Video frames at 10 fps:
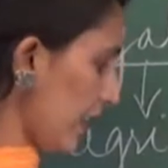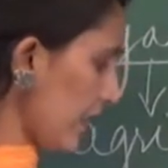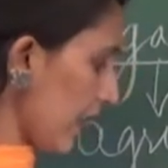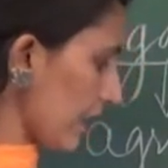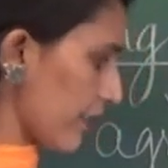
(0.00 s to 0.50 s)

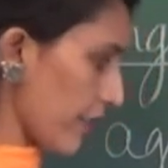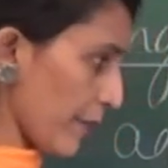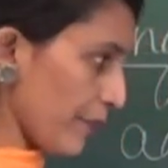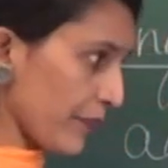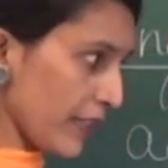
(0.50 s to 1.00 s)
industry.
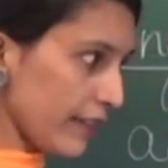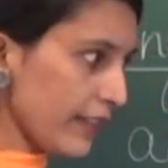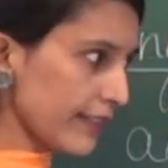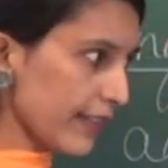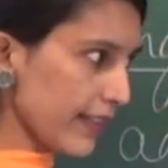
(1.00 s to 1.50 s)

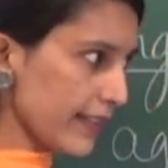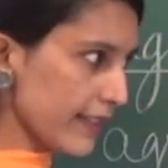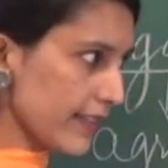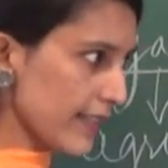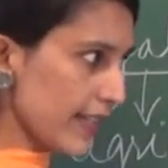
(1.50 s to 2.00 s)
This
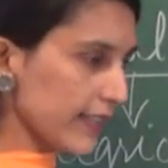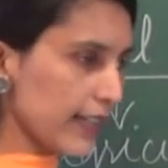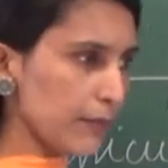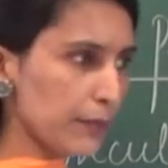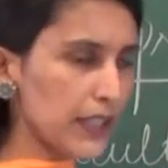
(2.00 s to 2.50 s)
East India
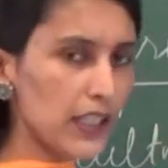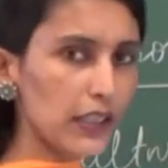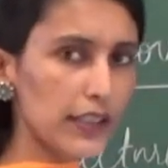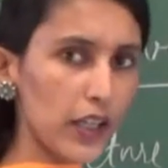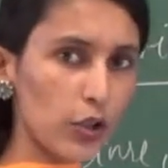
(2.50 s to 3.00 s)

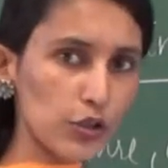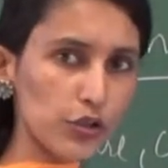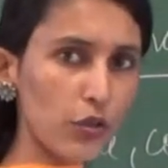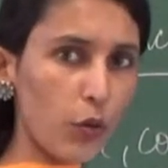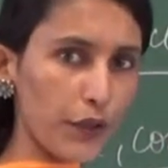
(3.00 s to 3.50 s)
Company, they
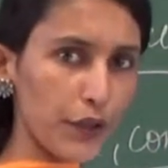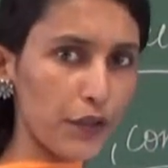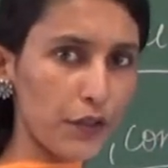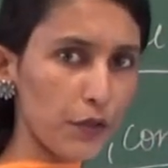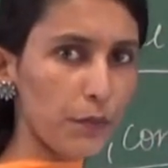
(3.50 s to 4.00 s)
also wanted
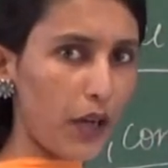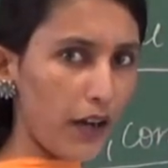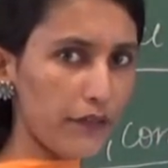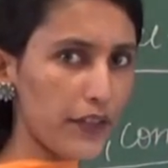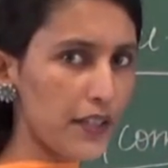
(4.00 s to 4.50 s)
to do
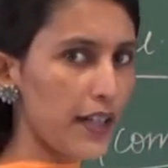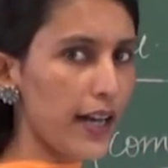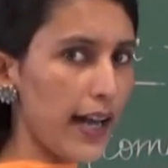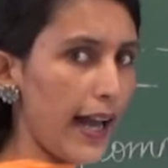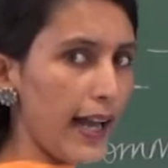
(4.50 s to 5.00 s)
profit,
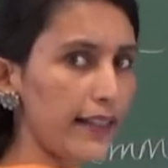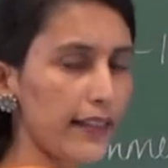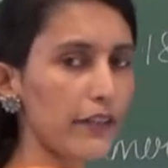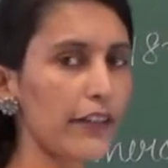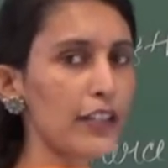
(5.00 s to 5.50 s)

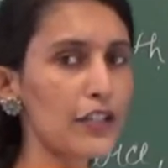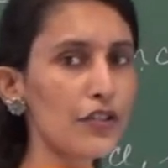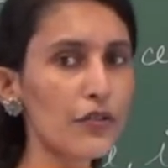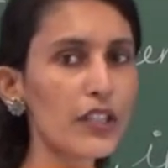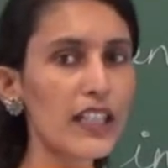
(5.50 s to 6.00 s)
and they were
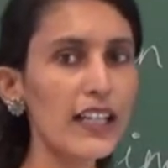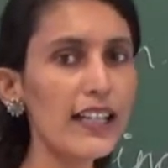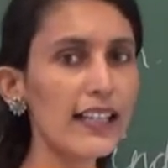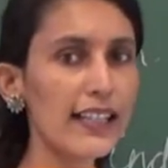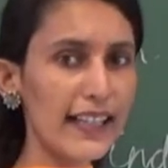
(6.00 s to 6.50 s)
issued
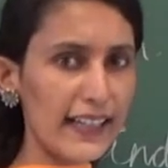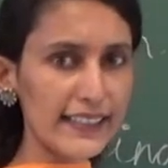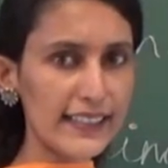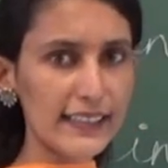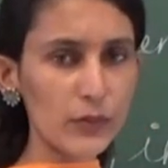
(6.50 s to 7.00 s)
a
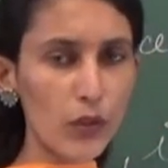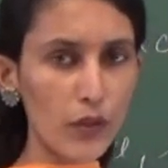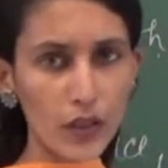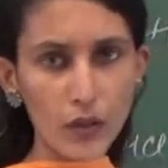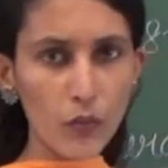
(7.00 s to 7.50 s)
license.
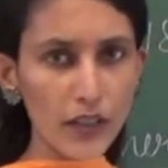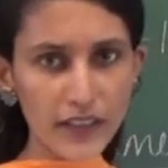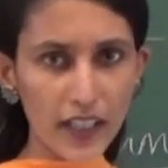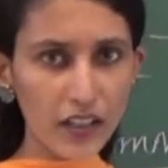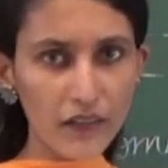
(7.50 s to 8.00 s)
What
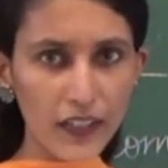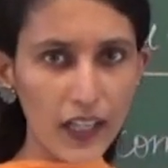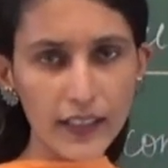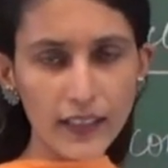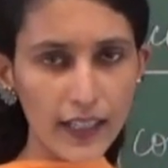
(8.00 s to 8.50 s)
kind of
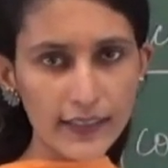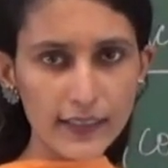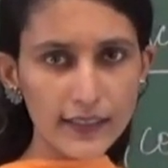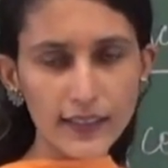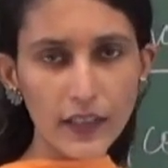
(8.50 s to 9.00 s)

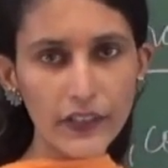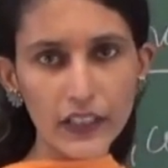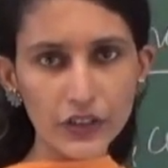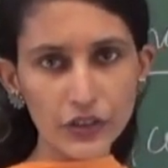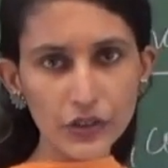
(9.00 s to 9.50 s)
license they were
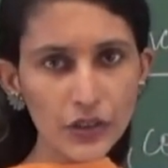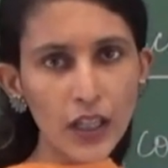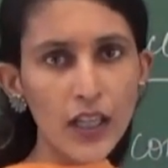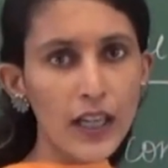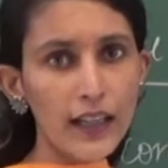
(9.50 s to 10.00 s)

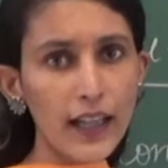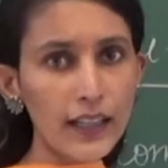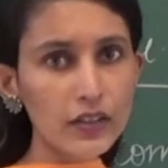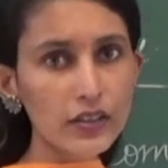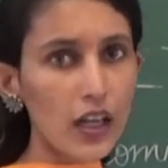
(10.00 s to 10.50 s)
issued?
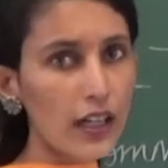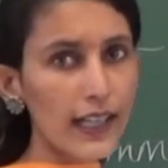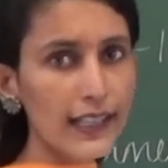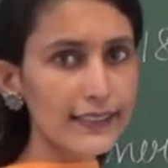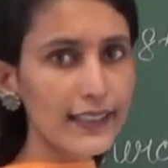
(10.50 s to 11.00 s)
That is called
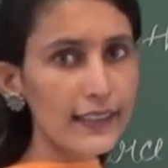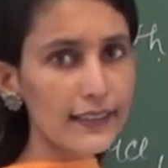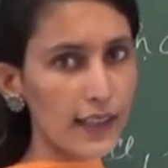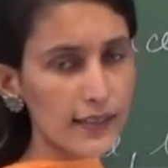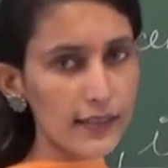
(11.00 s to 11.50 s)
as the
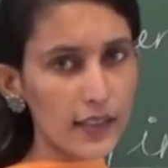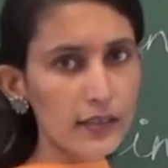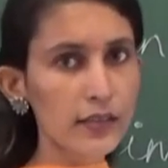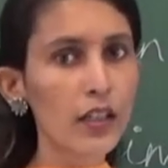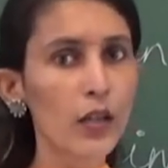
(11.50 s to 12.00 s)

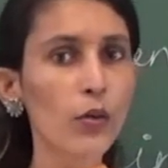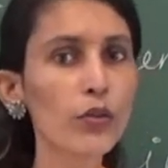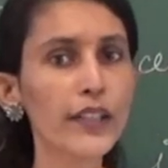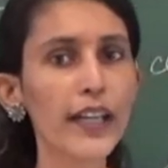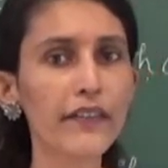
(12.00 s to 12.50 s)
Dastaks.
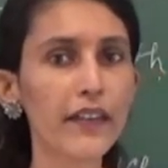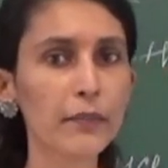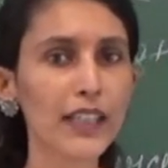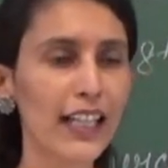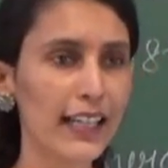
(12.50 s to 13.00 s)
Who gave
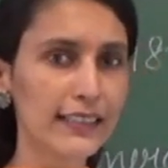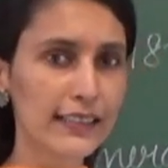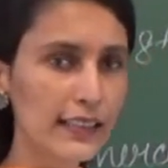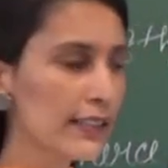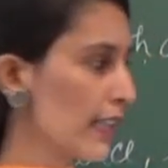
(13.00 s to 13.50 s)
them the
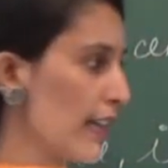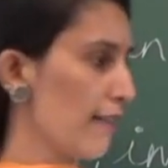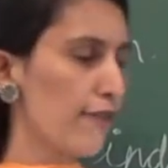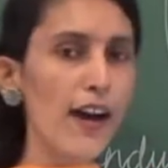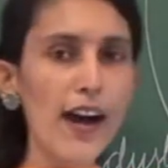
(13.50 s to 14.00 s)
license?
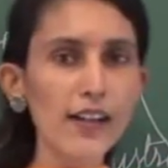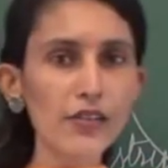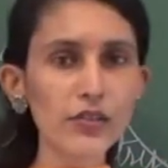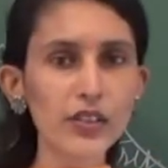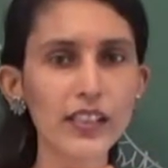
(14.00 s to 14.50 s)

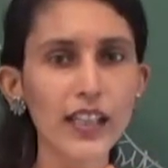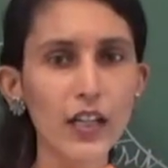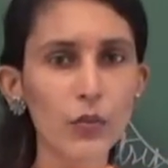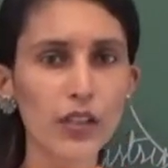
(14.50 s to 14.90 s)
Farooq Siyar